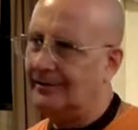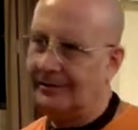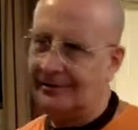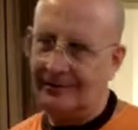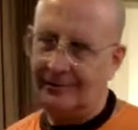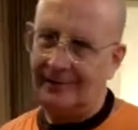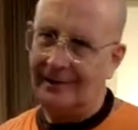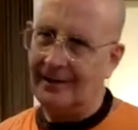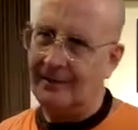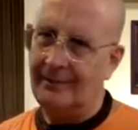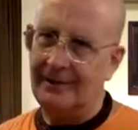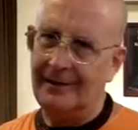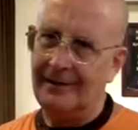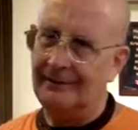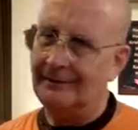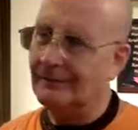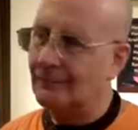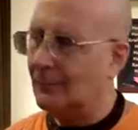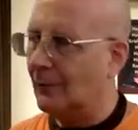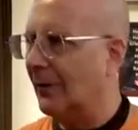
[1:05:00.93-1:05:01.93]
Don't get me
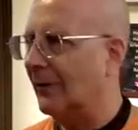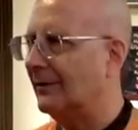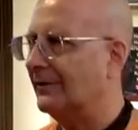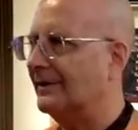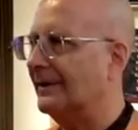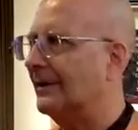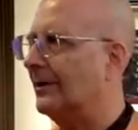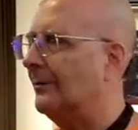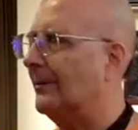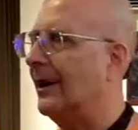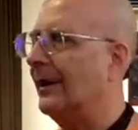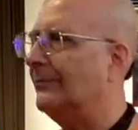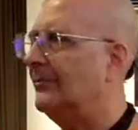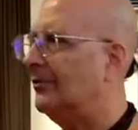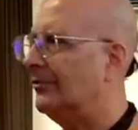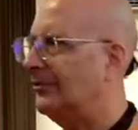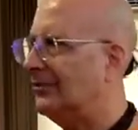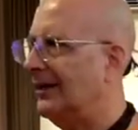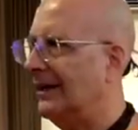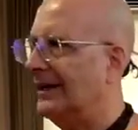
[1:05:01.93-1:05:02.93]
wrong there. But I'm
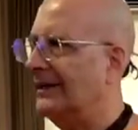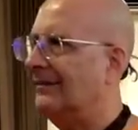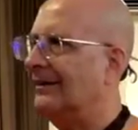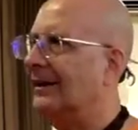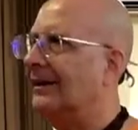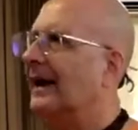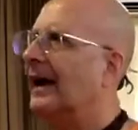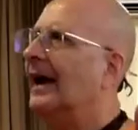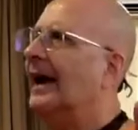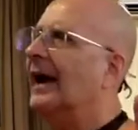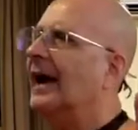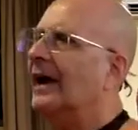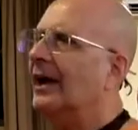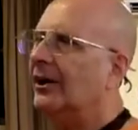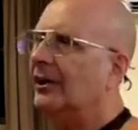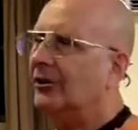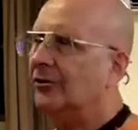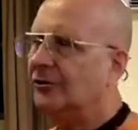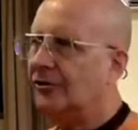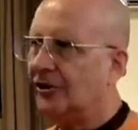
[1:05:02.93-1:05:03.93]
just saying that
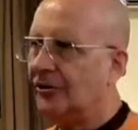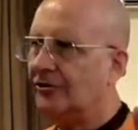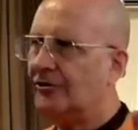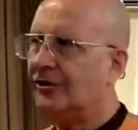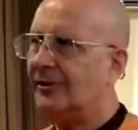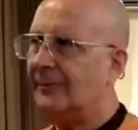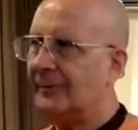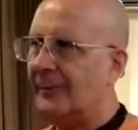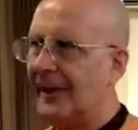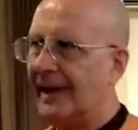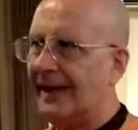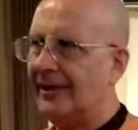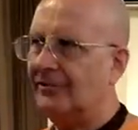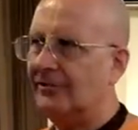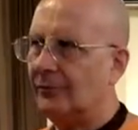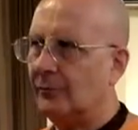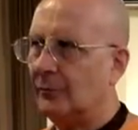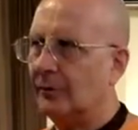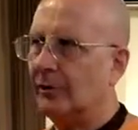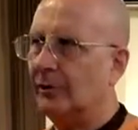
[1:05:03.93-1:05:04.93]
just
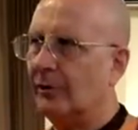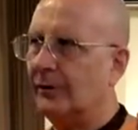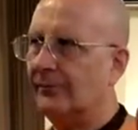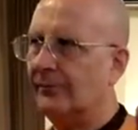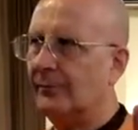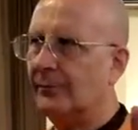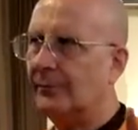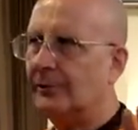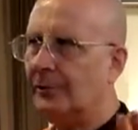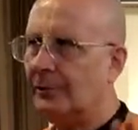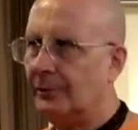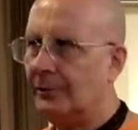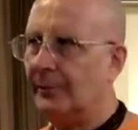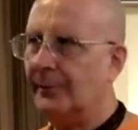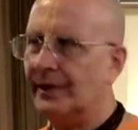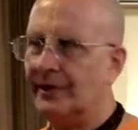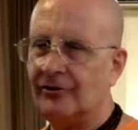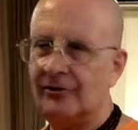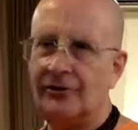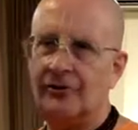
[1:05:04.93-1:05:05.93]
imagine we're going from 2
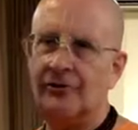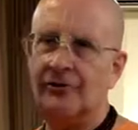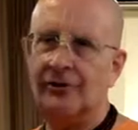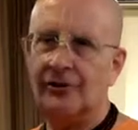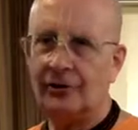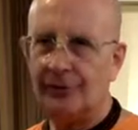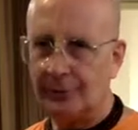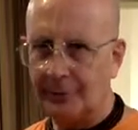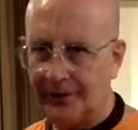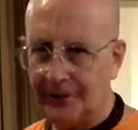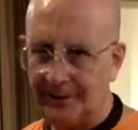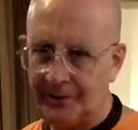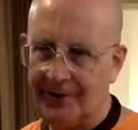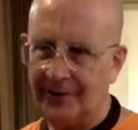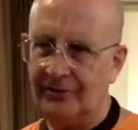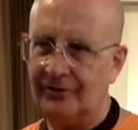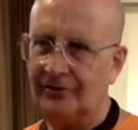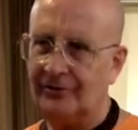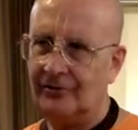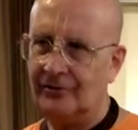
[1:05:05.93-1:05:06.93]
dimensions to 3
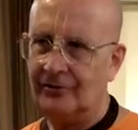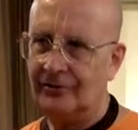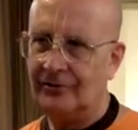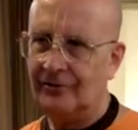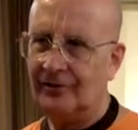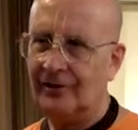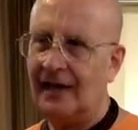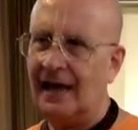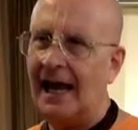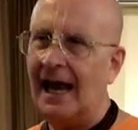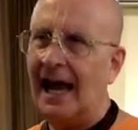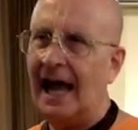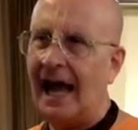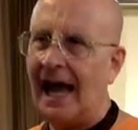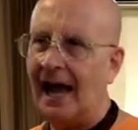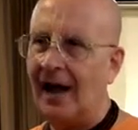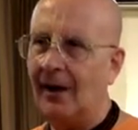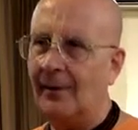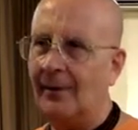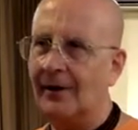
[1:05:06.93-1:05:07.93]
dimensions,
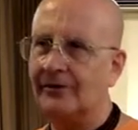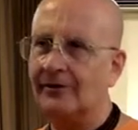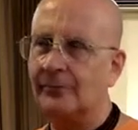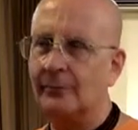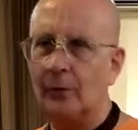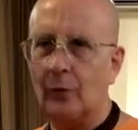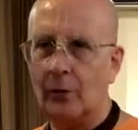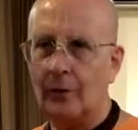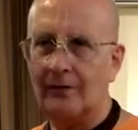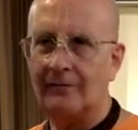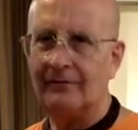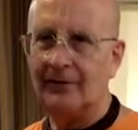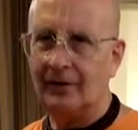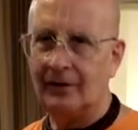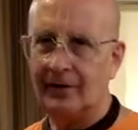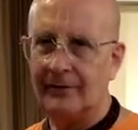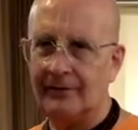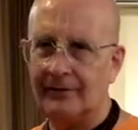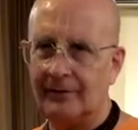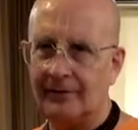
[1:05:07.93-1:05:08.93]
how much more
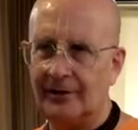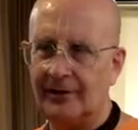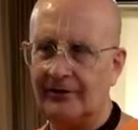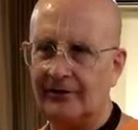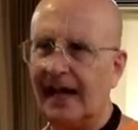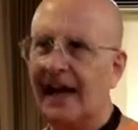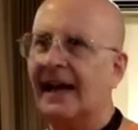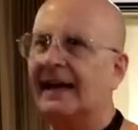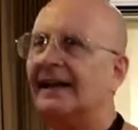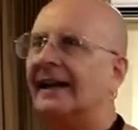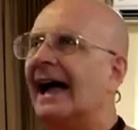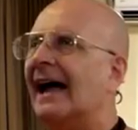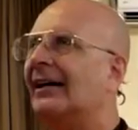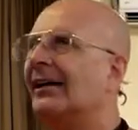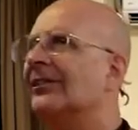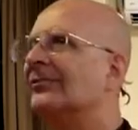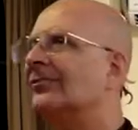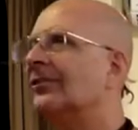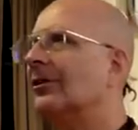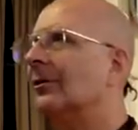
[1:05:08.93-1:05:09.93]
involved there is. Now
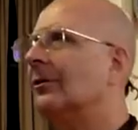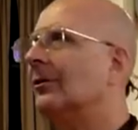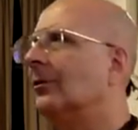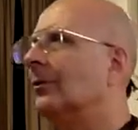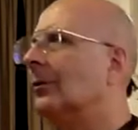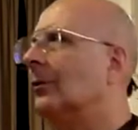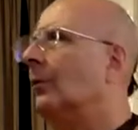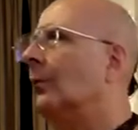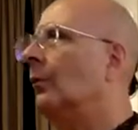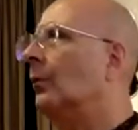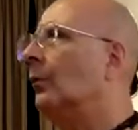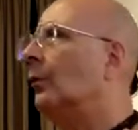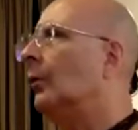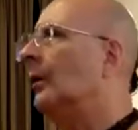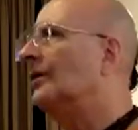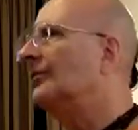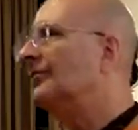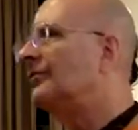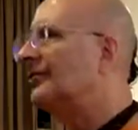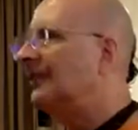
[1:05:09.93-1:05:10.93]
let's go
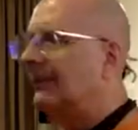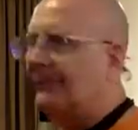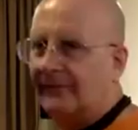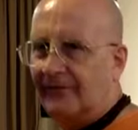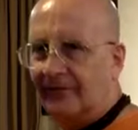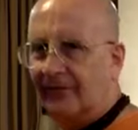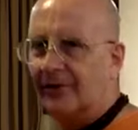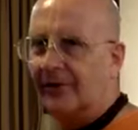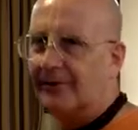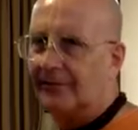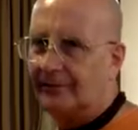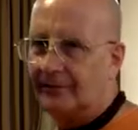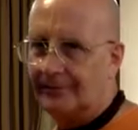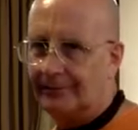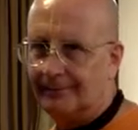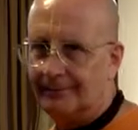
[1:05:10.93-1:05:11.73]
one step further.